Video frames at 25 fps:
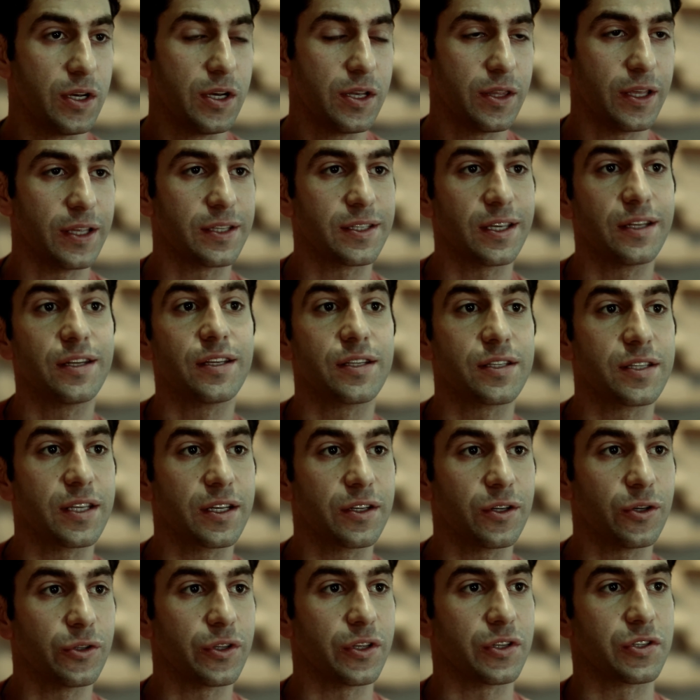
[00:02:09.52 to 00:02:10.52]
they send a
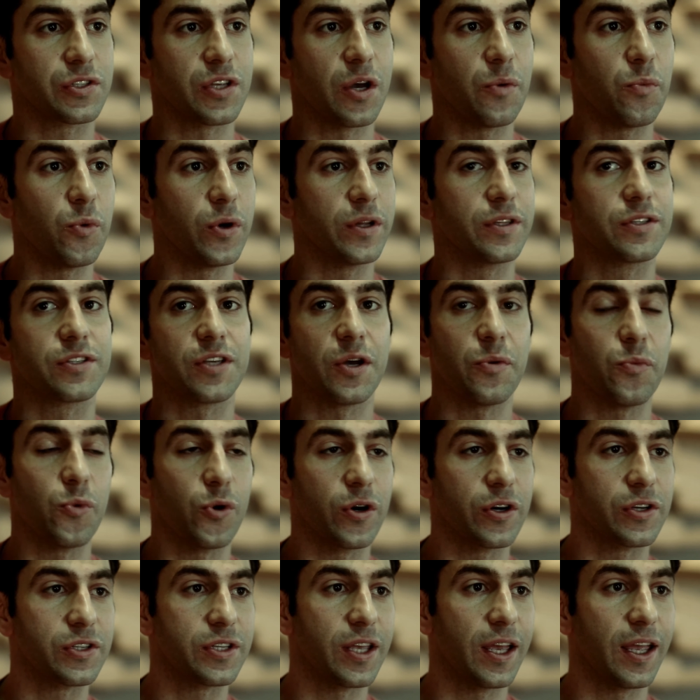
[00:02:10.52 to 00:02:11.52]
signal to someone
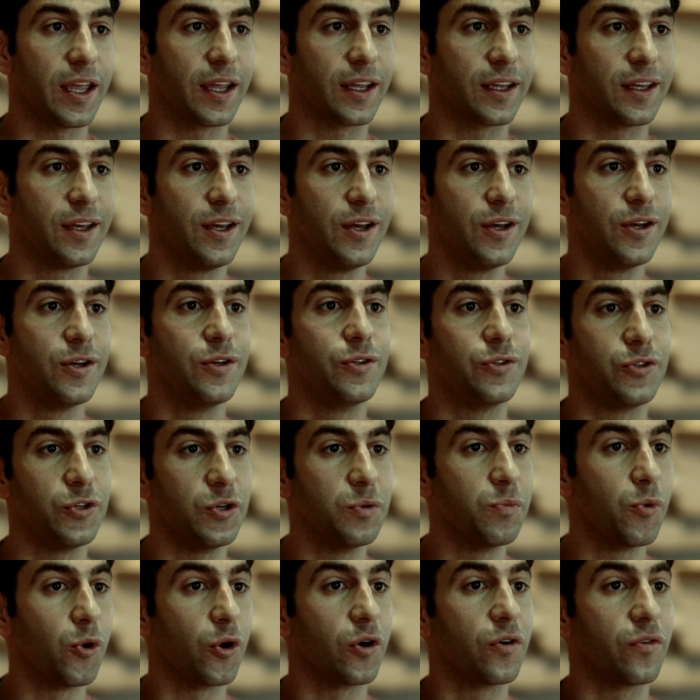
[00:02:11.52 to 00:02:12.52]
somewhere saying, do
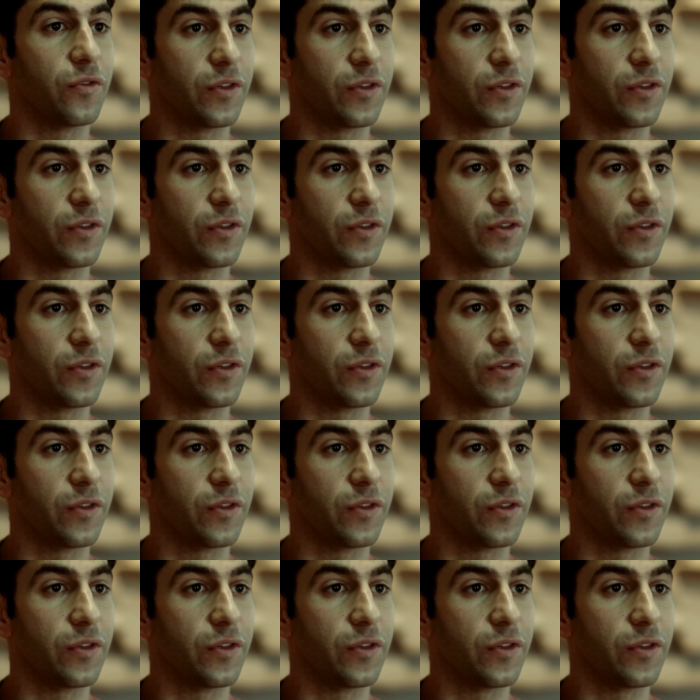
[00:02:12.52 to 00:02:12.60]
more of